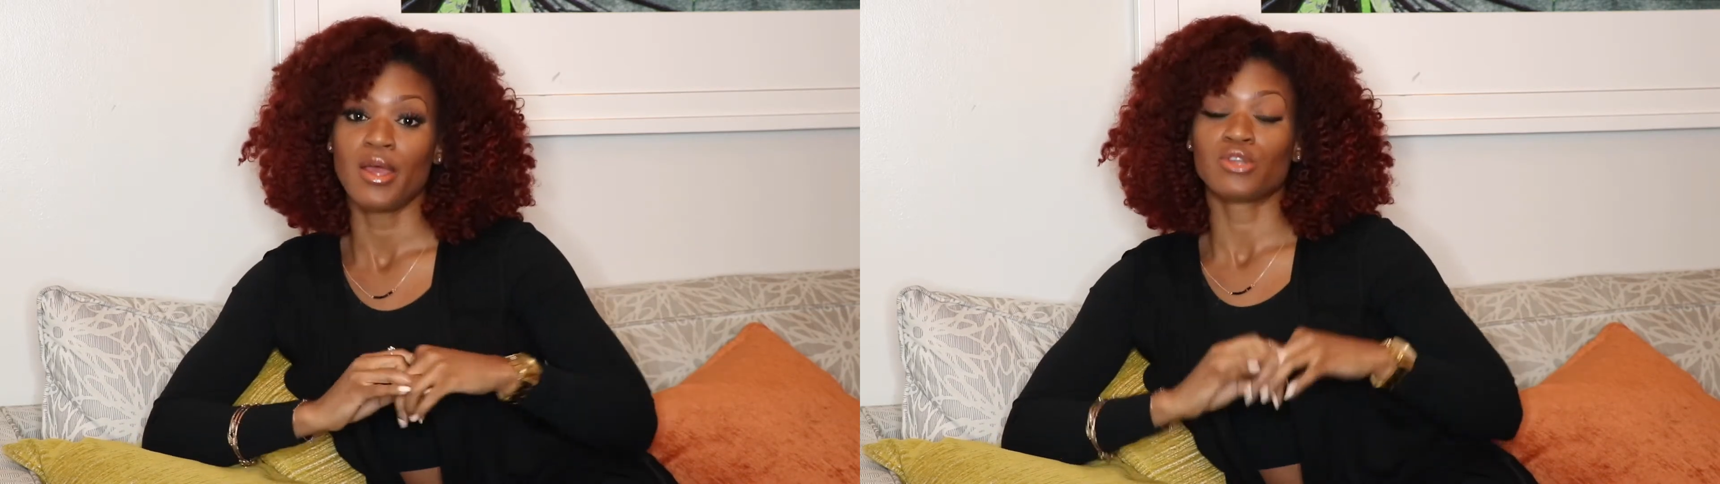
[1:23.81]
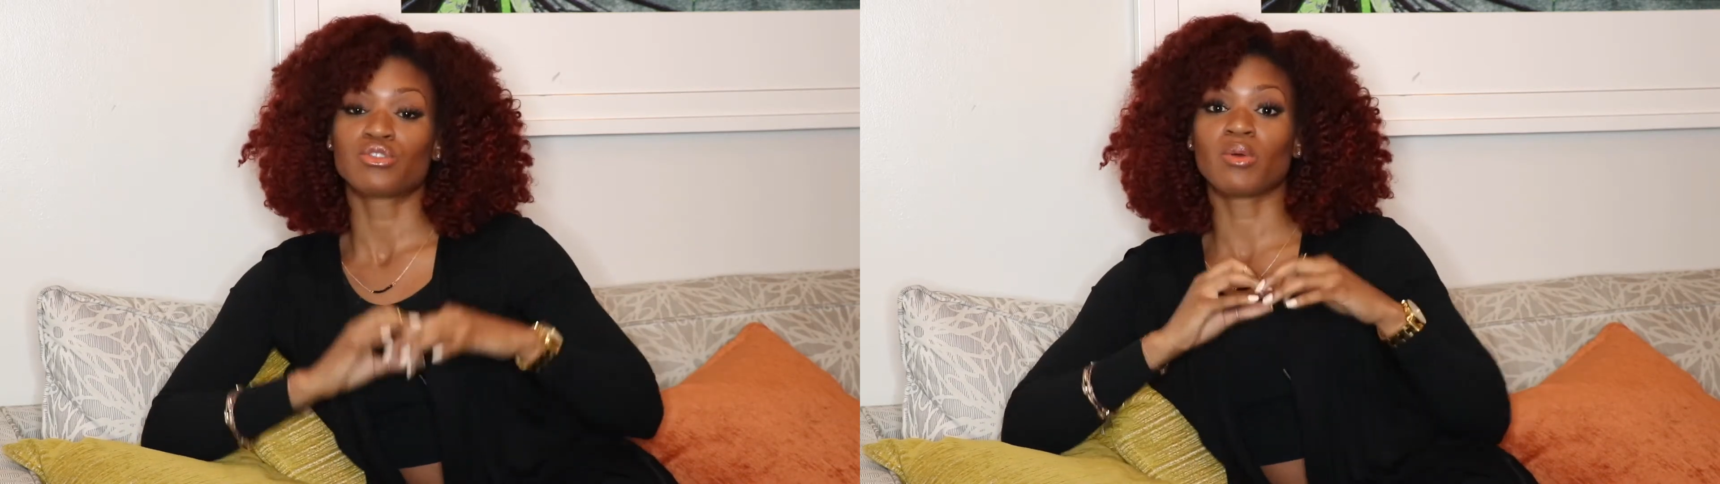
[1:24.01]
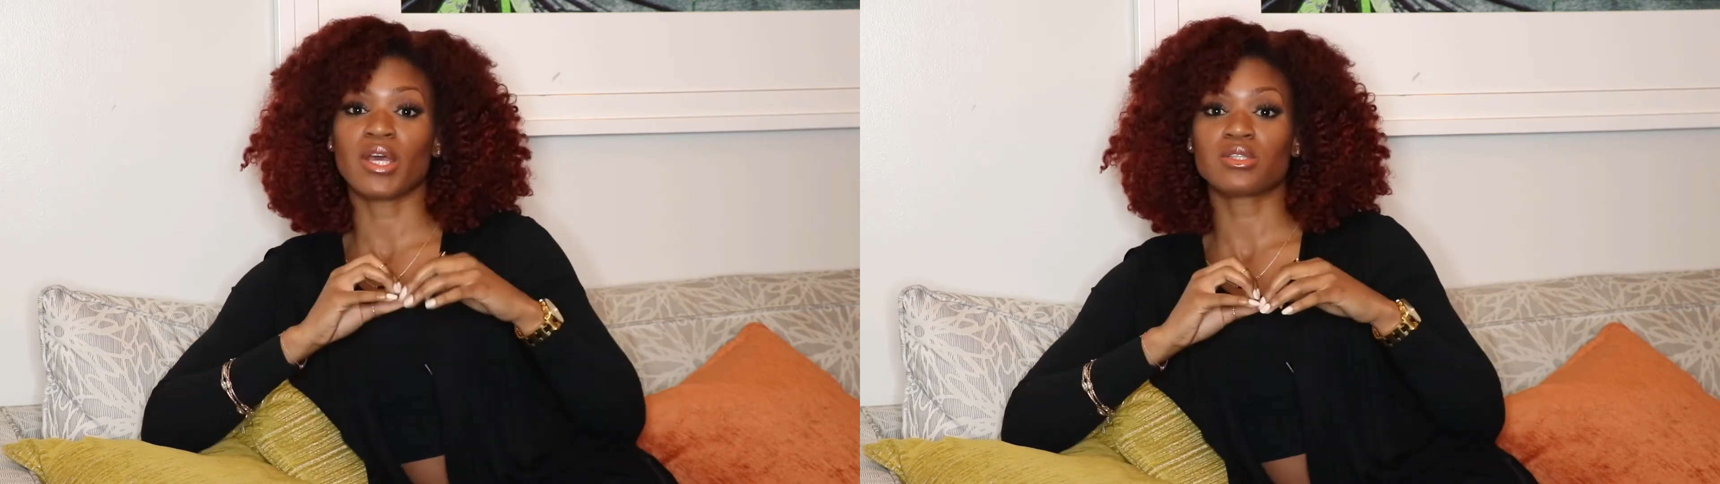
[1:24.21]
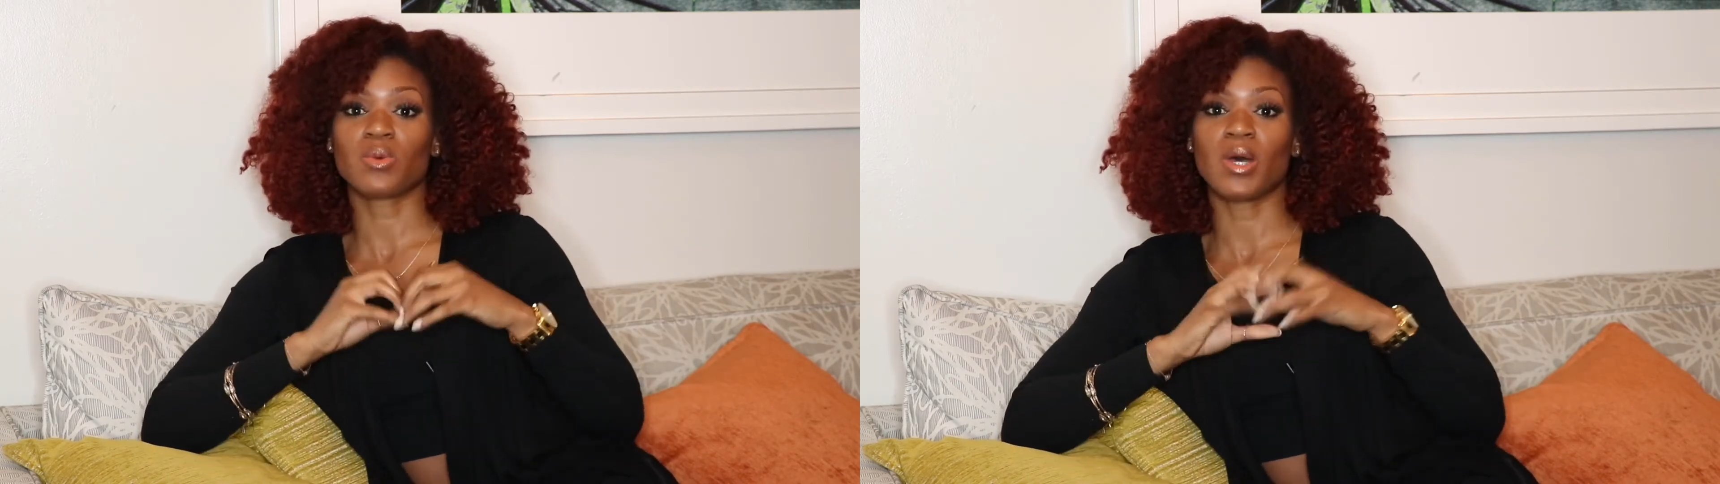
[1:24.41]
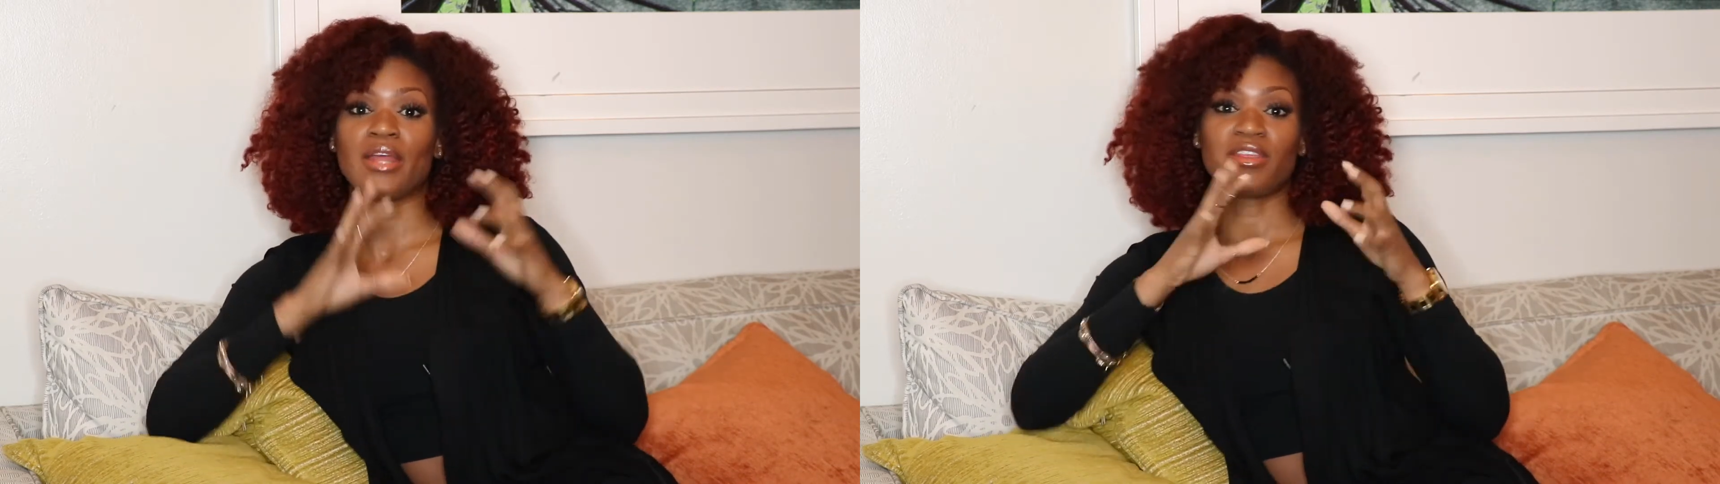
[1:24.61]
So guess
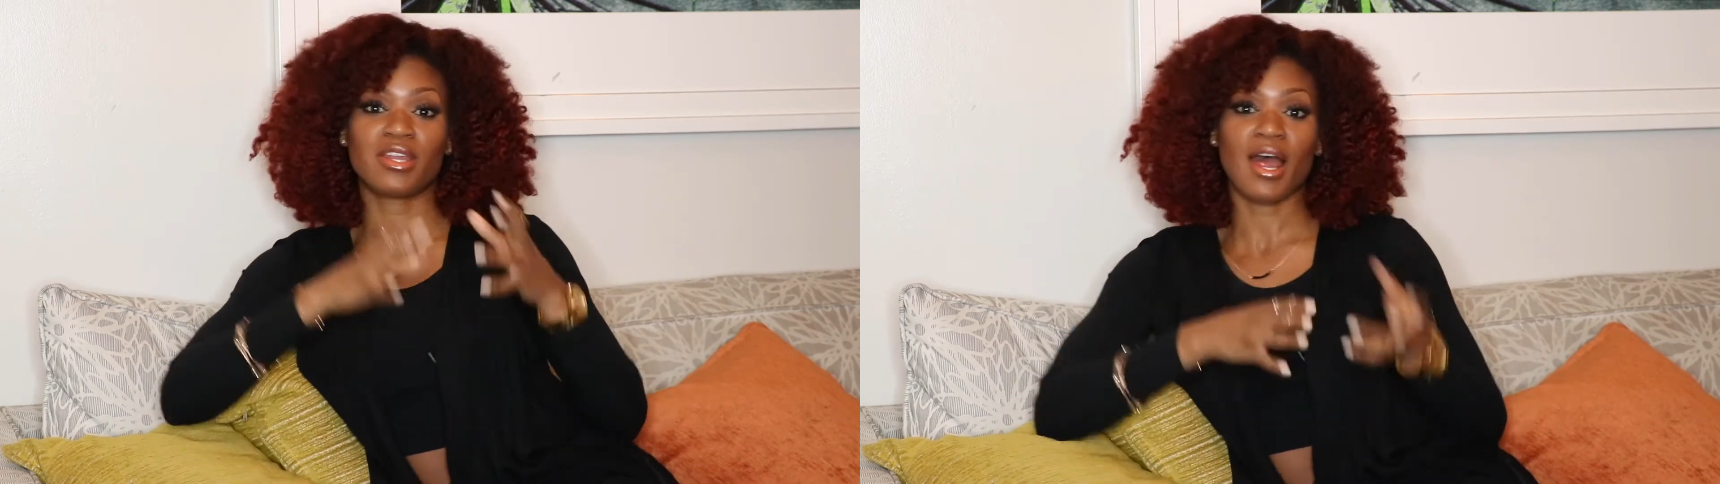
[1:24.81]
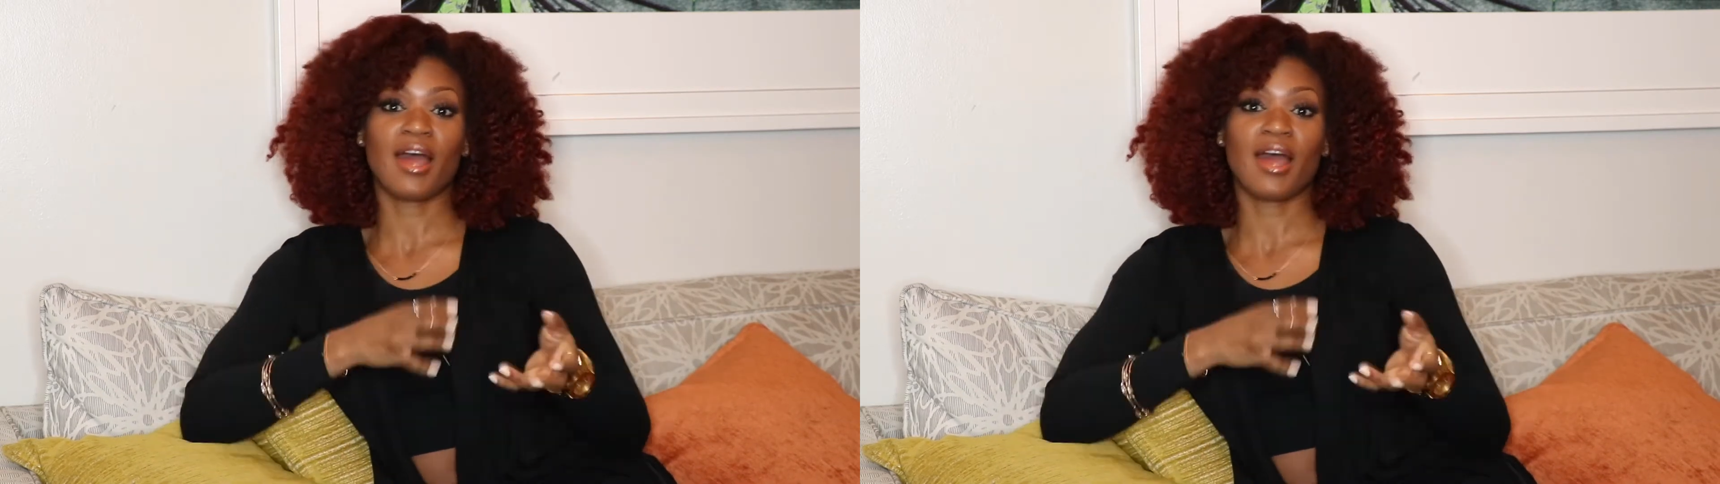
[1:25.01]
what? Then I